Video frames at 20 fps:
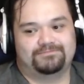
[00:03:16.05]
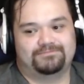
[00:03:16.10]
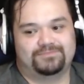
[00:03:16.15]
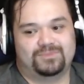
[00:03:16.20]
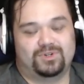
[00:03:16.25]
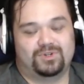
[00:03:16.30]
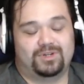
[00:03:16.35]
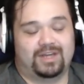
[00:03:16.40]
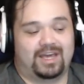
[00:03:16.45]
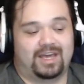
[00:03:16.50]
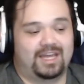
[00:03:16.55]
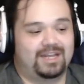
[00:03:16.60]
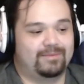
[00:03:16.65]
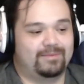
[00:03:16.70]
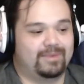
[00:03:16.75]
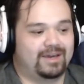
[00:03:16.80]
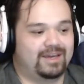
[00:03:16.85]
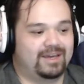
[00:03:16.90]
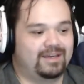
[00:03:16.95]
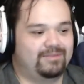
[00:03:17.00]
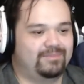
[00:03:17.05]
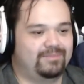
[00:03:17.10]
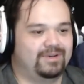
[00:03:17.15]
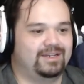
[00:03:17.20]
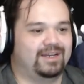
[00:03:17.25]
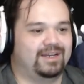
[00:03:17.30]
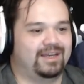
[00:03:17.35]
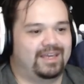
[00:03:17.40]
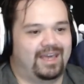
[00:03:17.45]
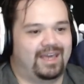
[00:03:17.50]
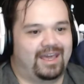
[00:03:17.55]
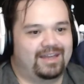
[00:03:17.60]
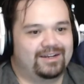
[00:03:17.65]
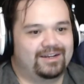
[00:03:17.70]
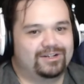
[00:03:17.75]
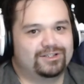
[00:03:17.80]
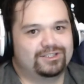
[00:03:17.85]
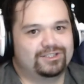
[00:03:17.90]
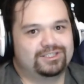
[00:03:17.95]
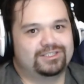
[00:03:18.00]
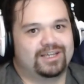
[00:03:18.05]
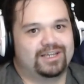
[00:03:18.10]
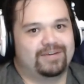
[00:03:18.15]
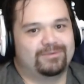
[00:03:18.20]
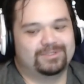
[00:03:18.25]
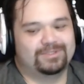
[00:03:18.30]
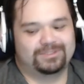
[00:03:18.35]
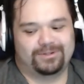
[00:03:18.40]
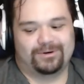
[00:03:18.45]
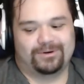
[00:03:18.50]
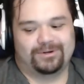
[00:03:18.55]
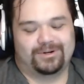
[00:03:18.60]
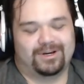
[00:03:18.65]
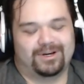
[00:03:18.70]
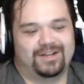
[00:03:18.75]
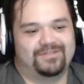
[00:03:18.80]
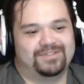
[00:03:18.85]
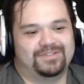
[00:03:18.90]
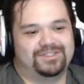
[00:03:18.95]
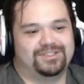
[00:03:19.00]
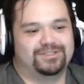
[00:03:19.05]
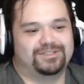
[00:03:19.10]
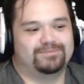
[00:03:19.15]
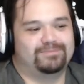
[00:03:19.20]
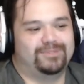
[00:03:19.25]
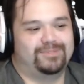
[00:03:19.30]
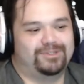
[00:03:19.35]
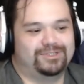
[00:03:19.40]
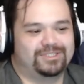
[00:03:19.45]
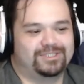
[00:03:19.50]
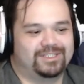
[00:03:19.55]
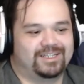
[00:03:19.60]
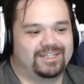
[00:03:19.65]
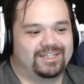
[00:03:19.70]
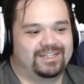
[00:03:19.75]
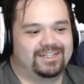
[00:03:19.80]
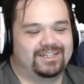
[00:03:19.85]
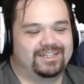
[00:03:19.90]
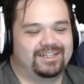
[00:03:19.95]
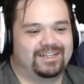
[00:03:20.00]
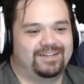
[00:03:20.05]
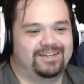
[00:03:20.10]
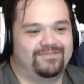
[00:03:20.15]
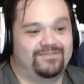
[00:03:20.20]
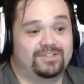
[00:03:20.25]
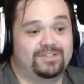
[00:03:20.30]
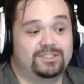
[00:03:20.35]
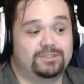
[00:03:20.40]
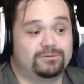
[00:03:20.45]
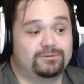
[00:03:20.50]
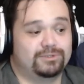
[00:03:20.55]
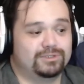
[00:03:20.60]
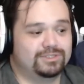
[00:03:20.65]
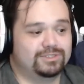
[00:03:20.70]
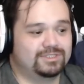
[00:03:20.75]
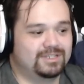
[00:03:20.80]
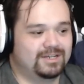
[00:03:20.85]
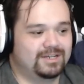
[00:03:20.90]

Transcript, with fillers: good anime, but I can't understand what's going on if it's just music and, and visuals.